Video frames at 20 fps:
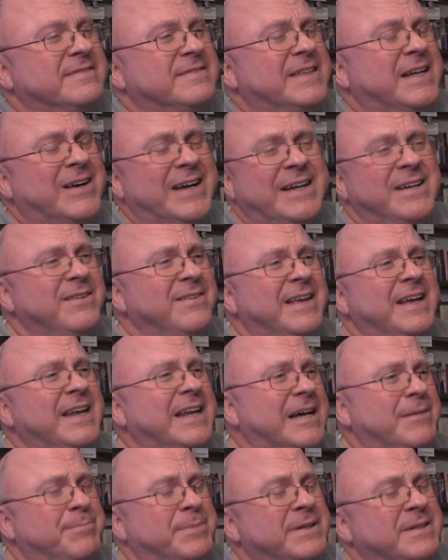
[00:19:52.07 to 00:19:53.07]
Now, how does that
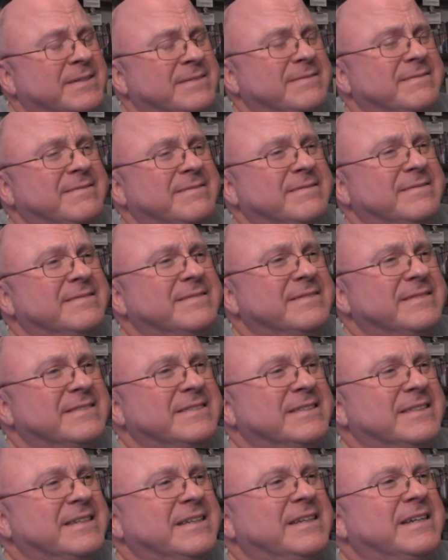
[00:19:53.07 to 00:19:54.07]
happen?
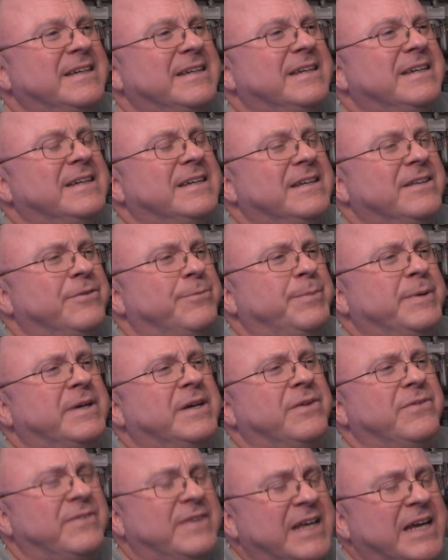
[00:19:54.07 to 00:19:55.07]
It's
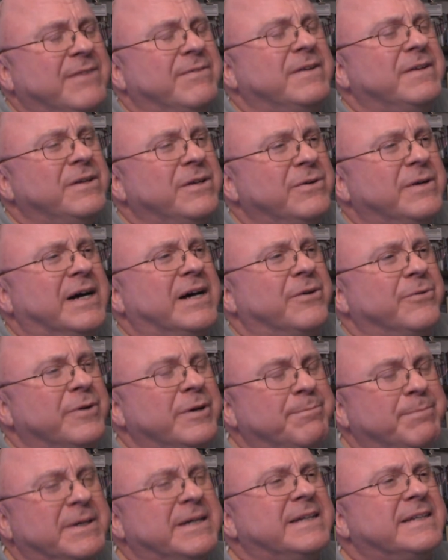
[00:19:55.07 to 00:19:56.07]
because David knew how to
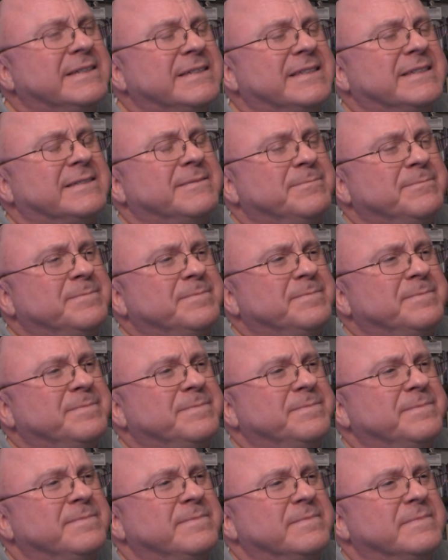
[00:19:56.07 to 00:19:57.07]
repent.
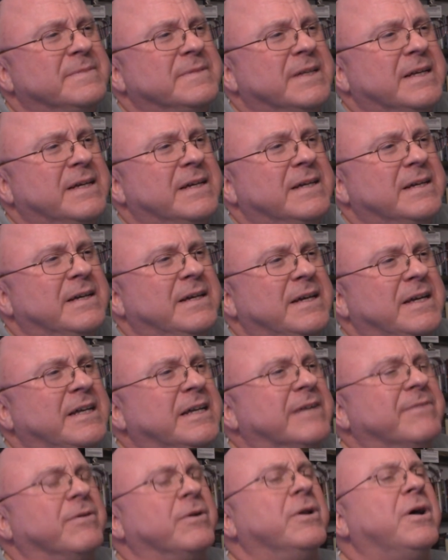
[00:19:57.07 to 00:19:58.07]
He
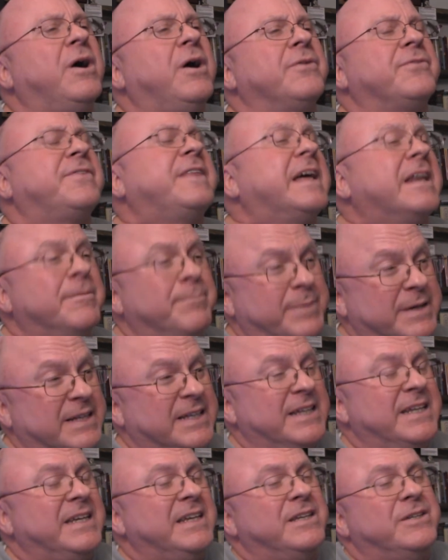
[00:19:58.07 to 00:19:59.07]
never lost that
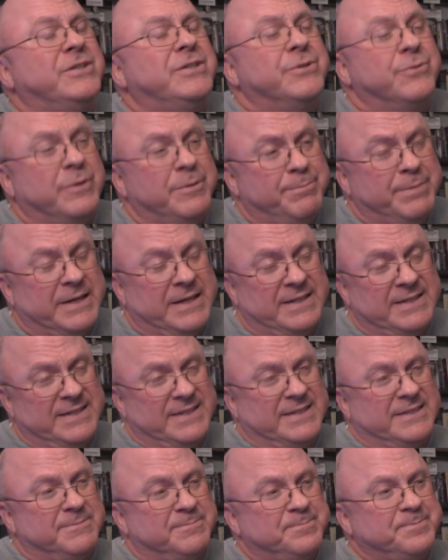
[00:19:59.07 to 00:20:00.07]
ability to repent.